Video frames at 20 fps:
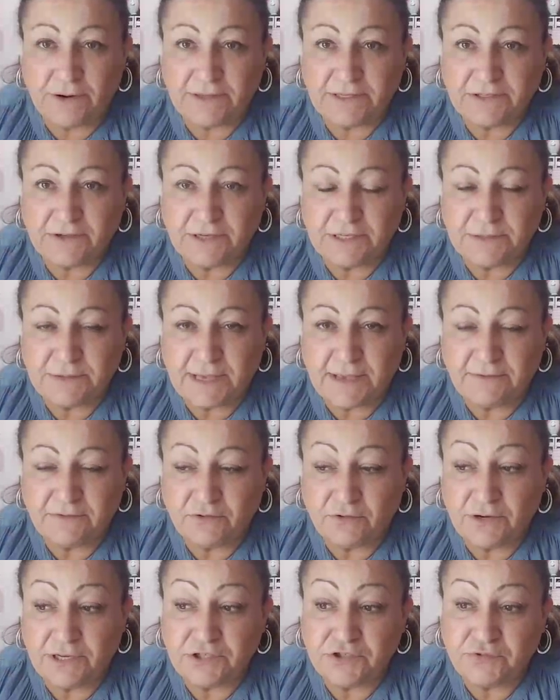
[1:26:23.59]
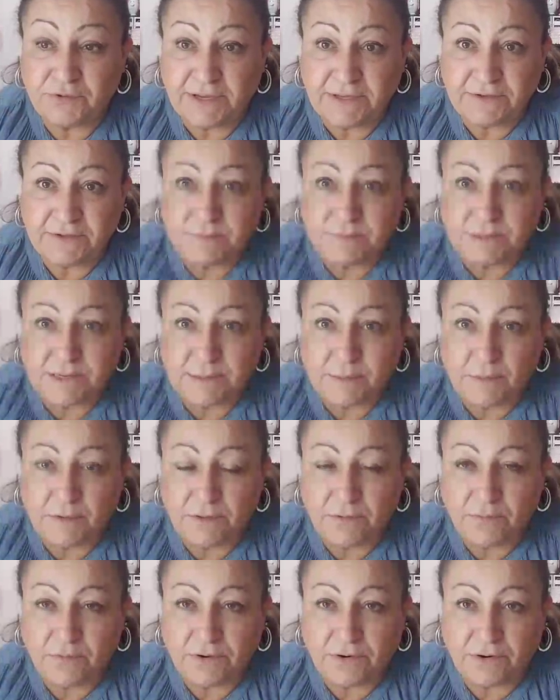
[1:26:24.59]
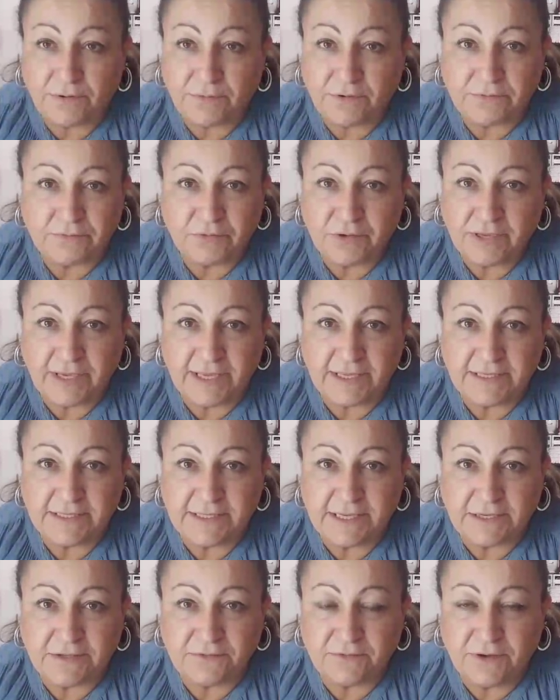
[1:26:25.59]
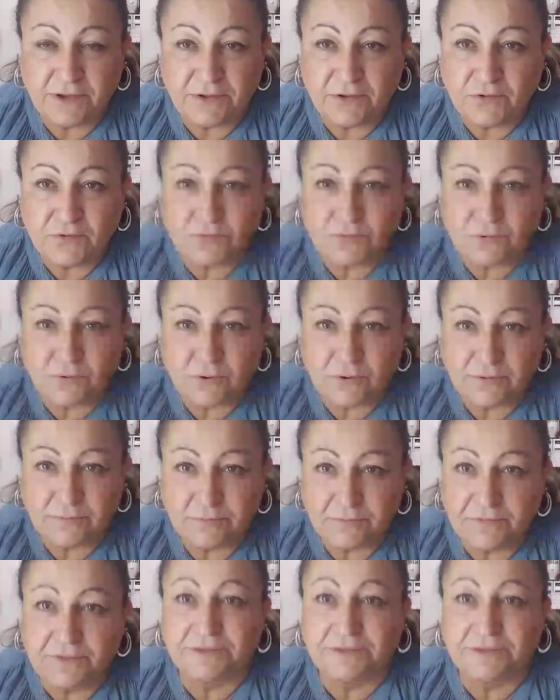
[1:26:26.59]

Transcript: I'm going to try to spend a month with her. We can't stay together too long.